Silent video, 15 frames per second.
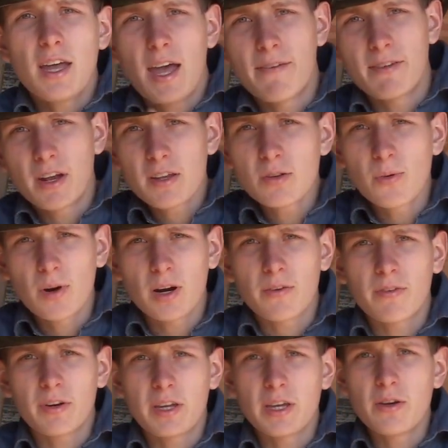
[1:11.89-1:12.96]
If it doesn't work
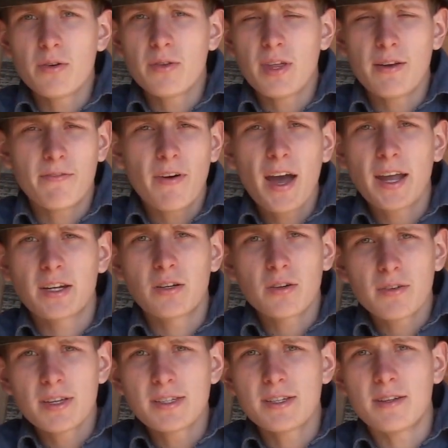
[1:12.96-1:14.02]
for you, then fine,
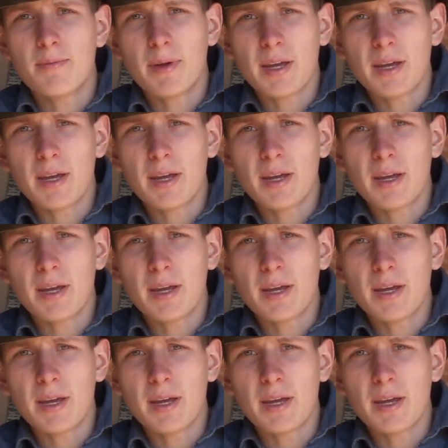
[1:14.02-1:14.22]
don't listen to